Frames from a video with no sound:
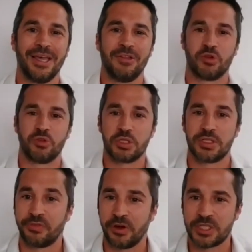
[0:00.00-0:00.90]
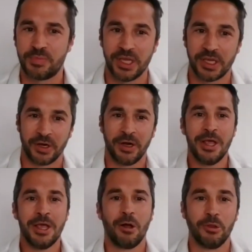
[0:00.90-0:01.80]
introduce the first speaker,
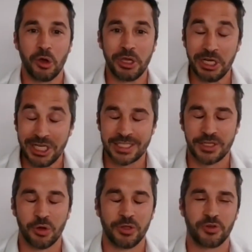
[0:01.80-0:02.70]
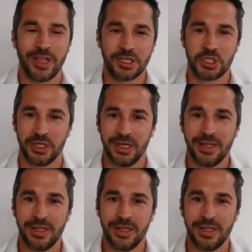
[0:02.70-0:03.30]
although he needs no introduction.